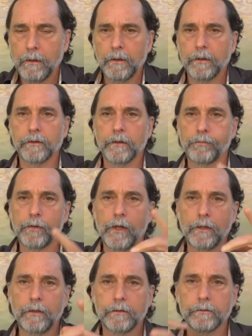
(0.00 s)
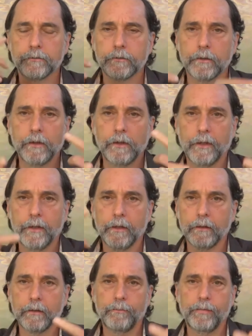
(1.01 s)
and the prana is
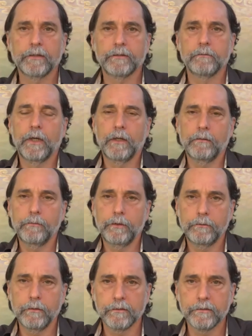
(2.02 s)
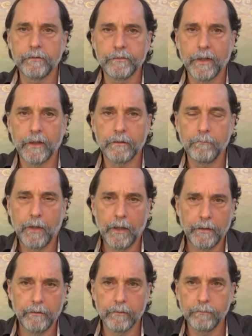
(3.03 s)
circulating the Panchamahabhutas inside the
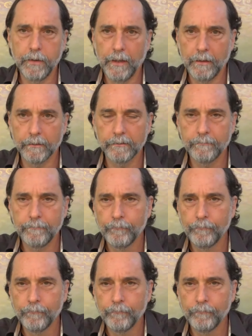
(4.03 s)
body of the plants.